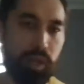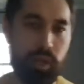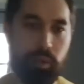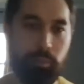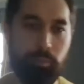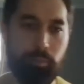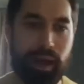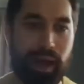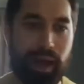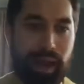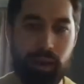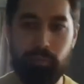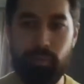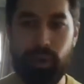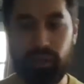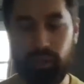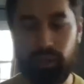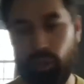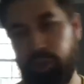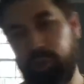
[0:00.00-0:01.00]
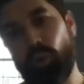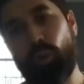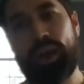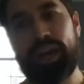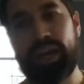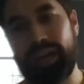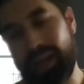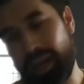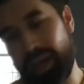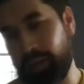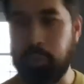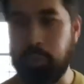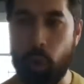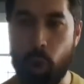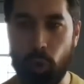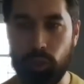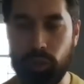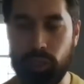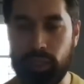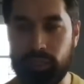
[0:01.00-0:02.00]
by Lithuania and
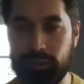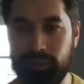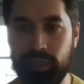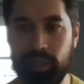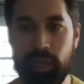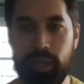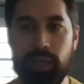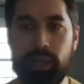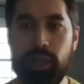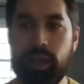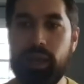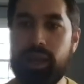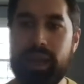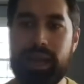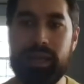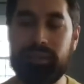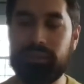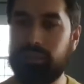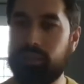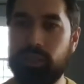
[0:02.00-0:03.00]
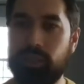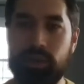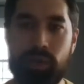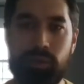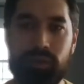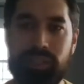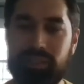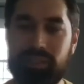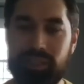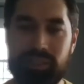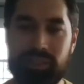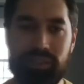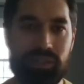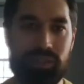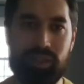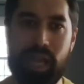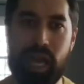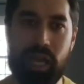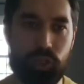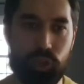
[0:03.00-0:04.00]
Poland. And, you know, that this
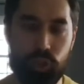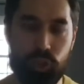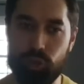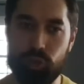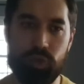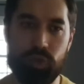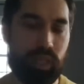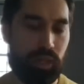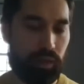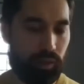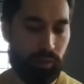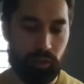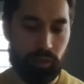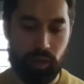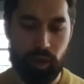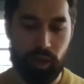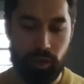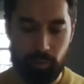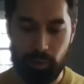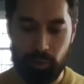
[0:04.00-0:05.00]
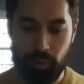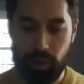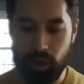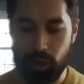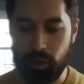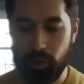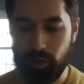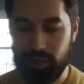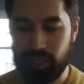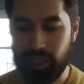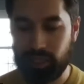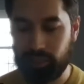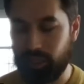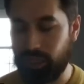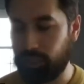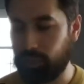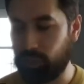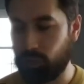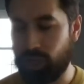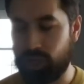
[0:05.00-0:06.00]
is not true, that
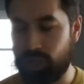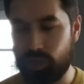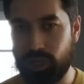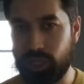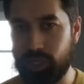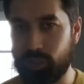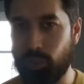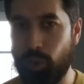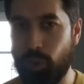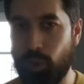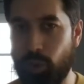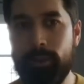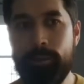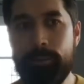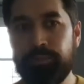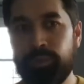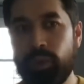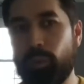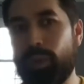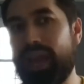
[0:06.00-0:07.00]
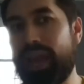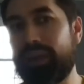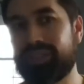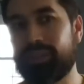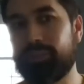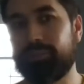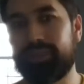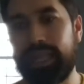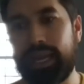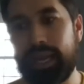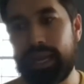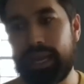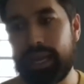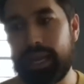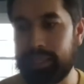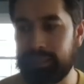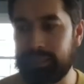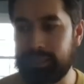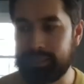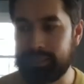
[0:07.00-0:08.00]
that Lukashenko has won. We have some data,
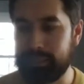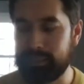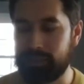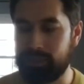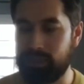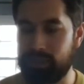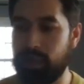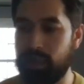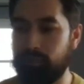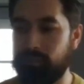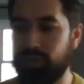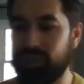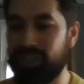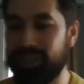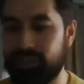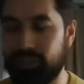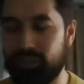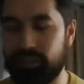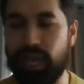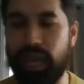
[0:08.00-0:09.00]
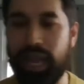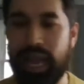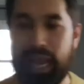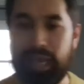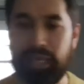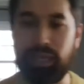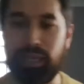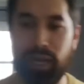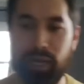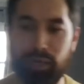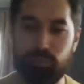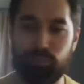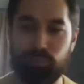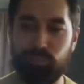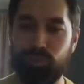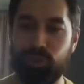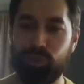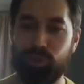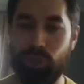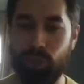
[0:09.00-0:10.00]
and this is I cannot
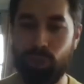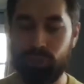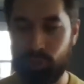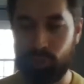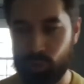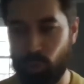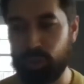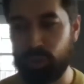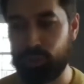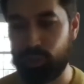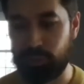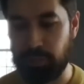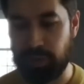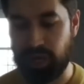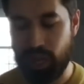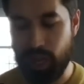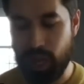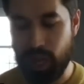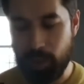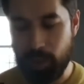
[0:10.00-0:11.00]
disclose the sources, but